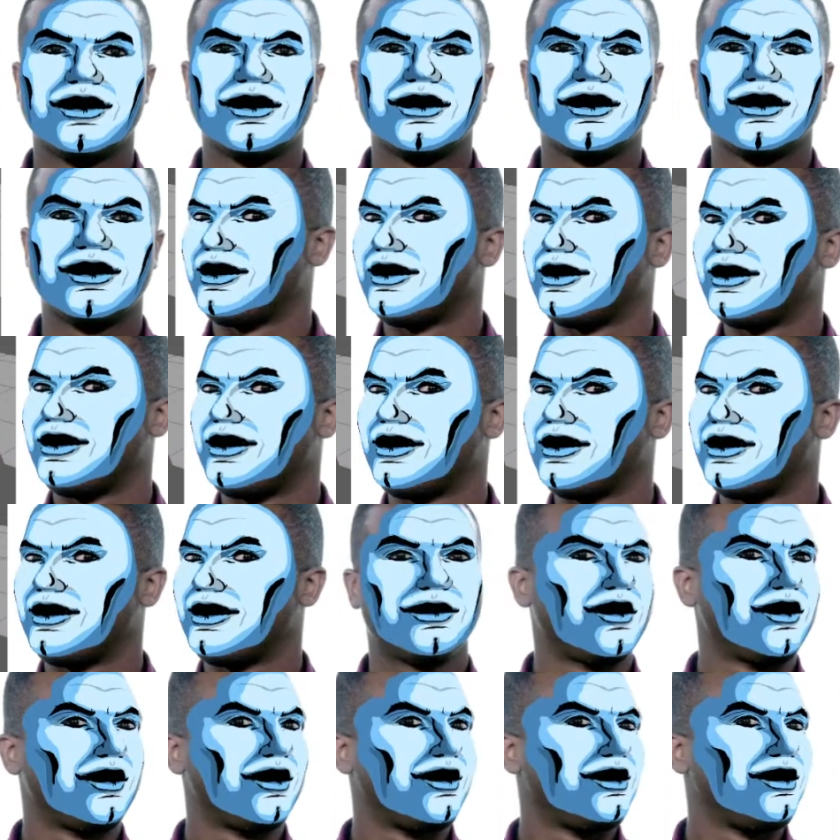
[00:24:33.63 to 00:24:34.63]
I slick
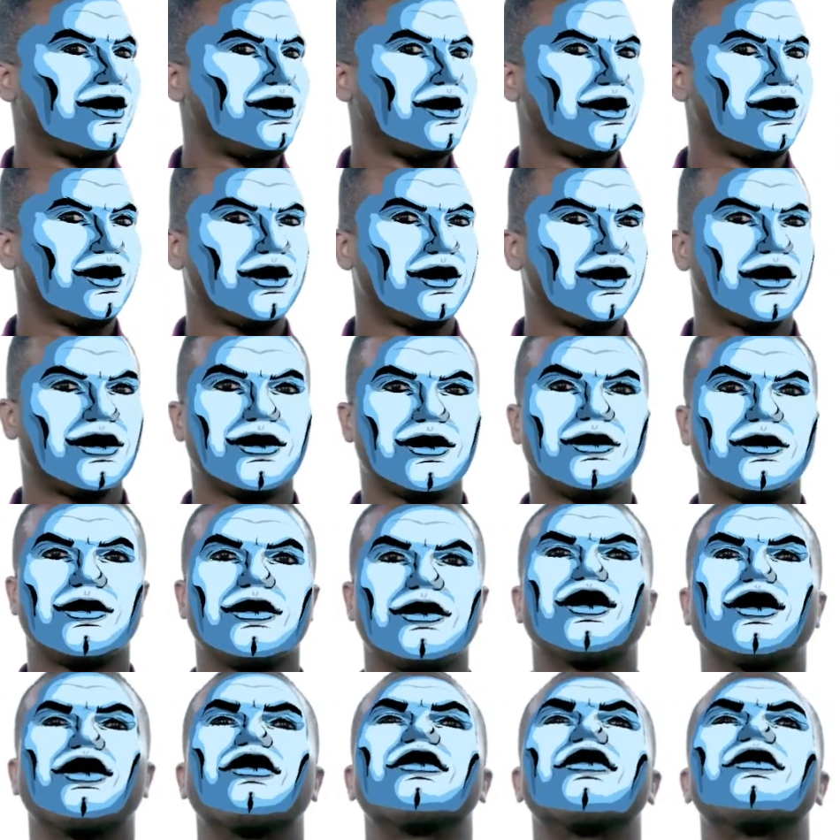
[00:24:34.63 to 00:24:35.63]
think I'm doing something
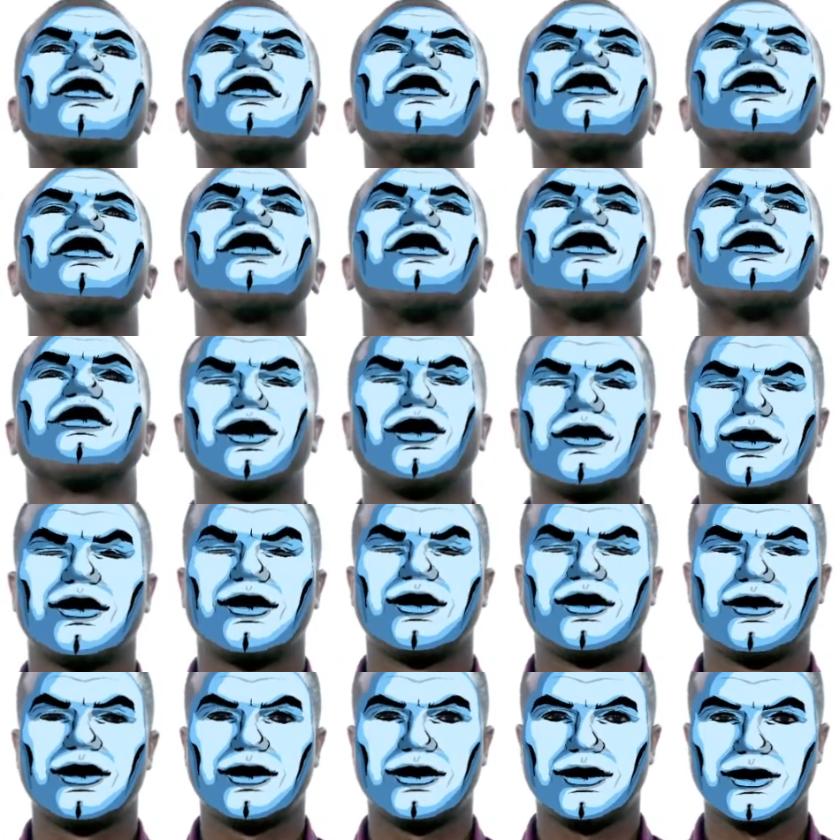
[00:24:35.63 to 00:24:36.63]
wrong when I double
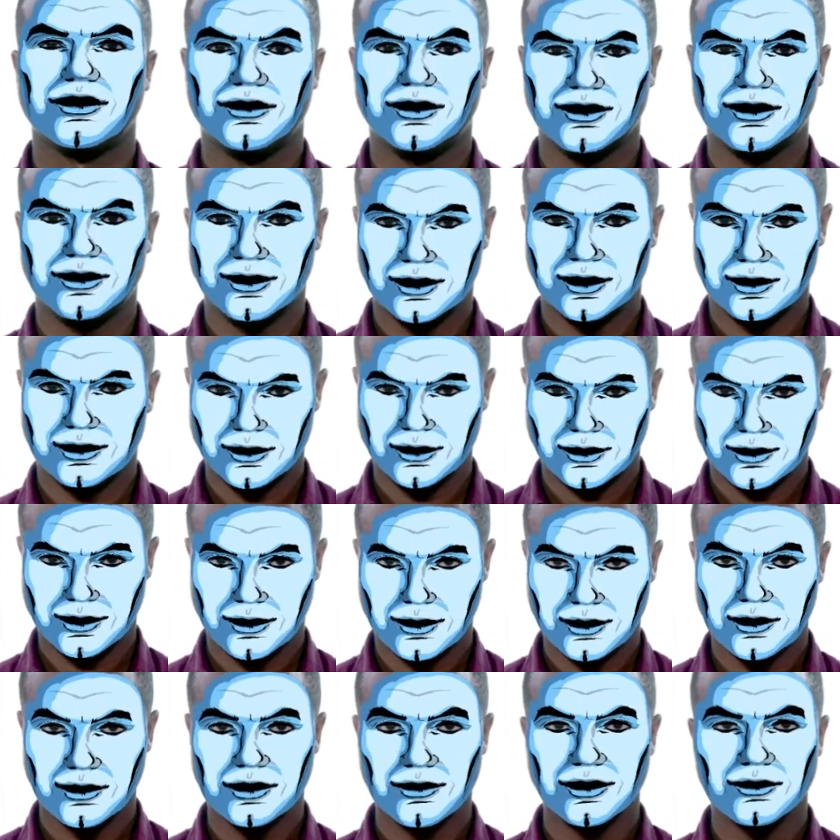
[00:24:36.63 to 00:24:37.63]
click the face material
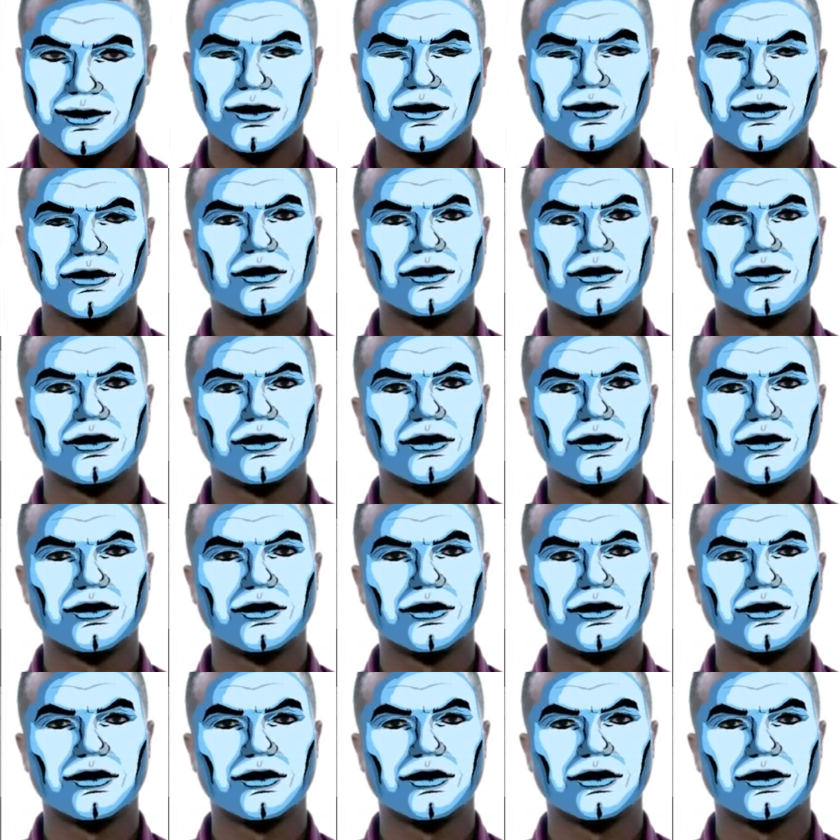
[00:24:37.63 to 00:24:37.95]
like that.